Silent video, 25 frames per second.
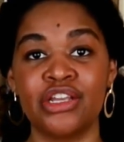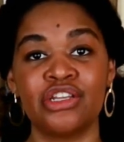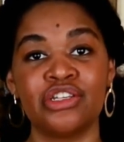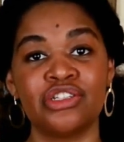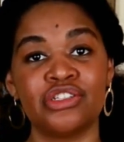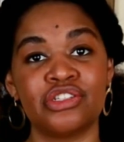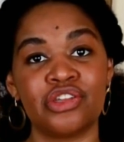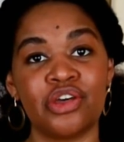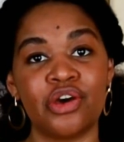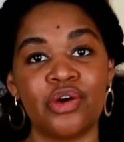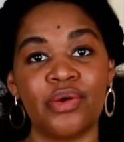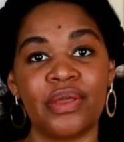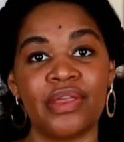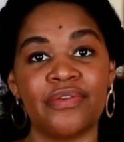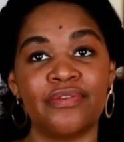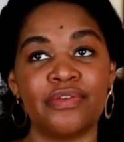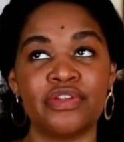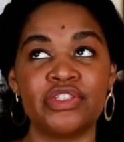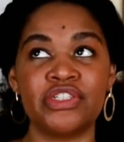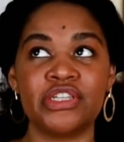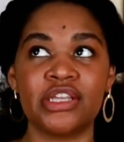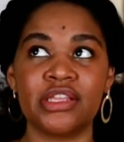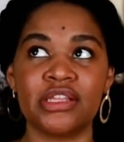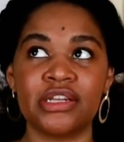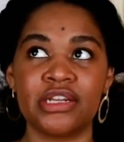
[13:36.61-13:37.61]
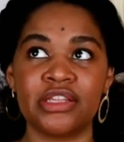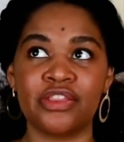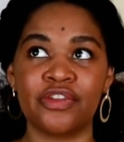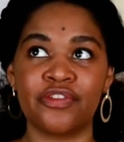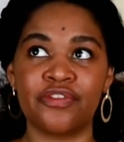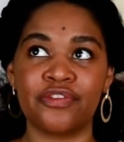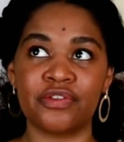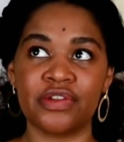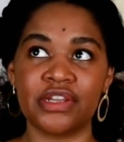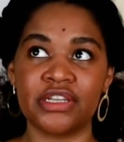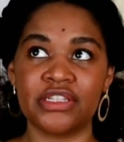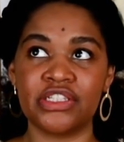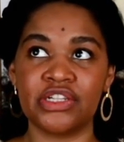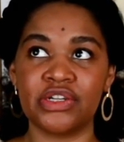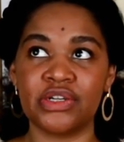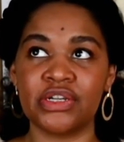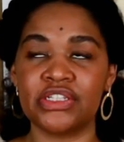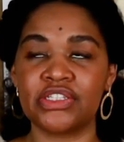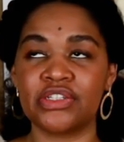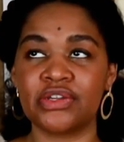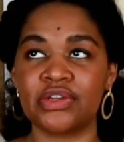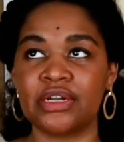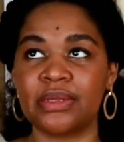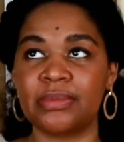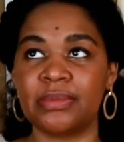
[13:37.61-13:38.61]
So if you chill it in the freezer,
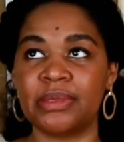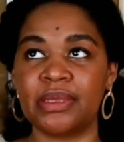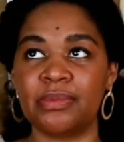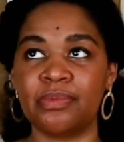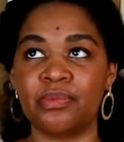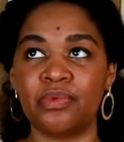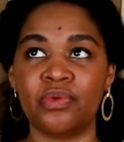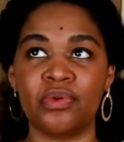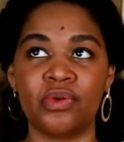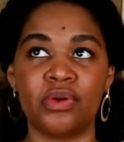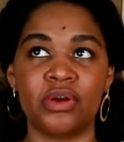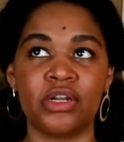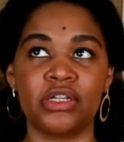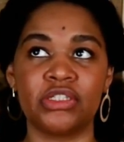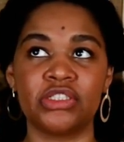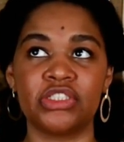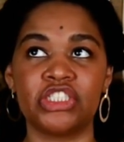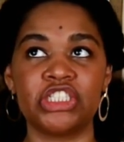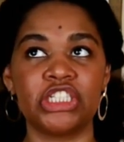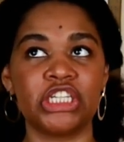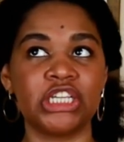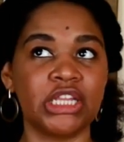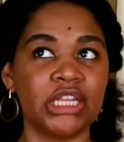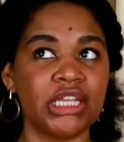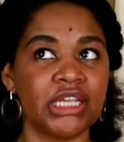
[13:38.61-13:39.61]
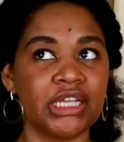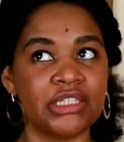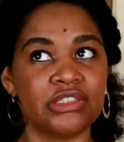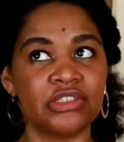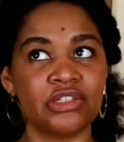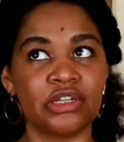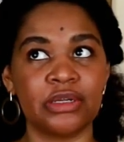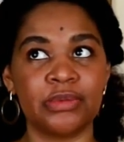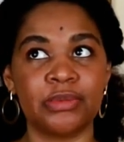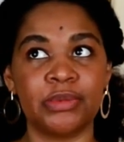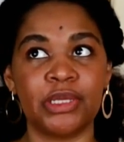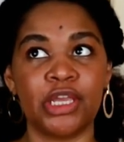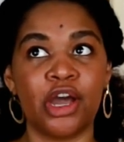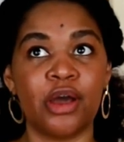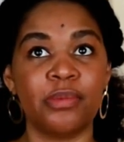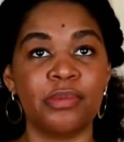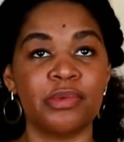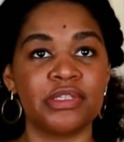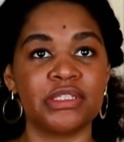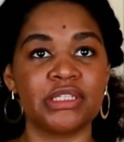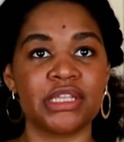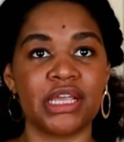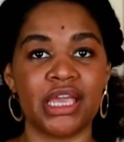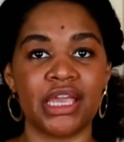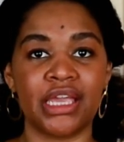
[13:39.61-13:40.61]
it's going to be more chilly. It's going to be
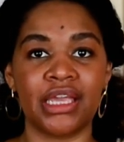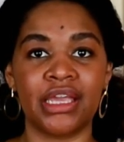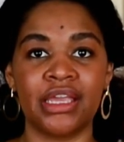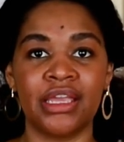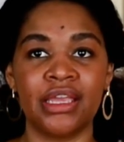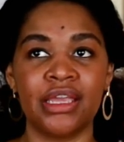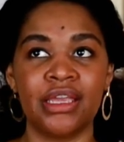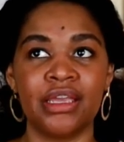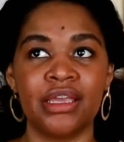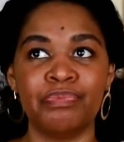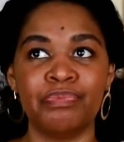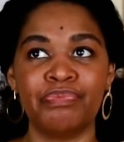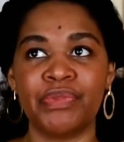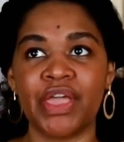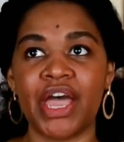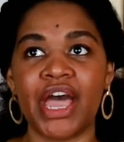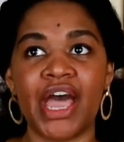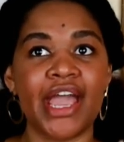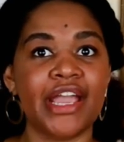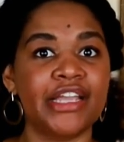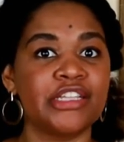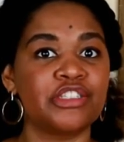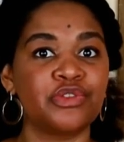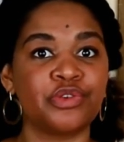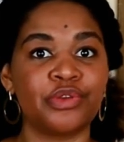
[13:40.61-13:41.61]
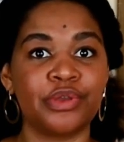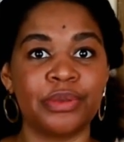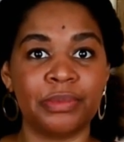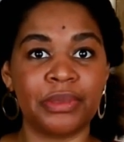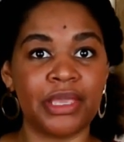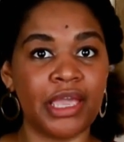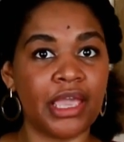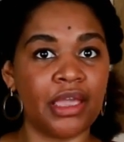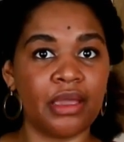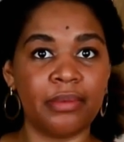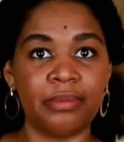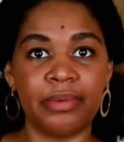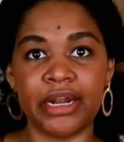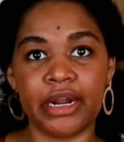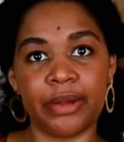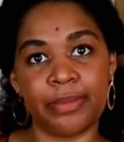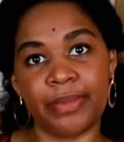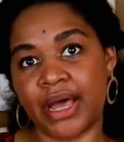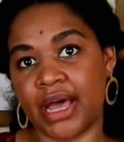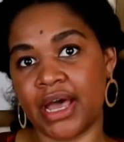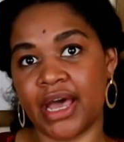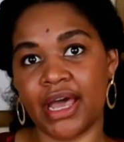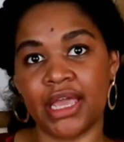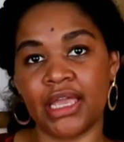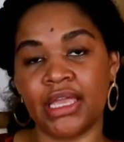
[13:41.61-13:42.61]
almost like an ice cream cake but a
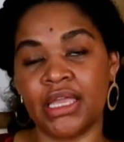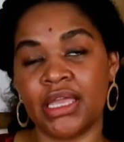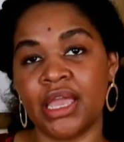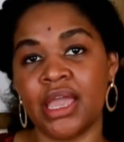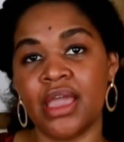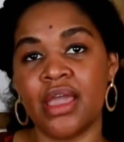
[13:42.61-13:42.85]
pie.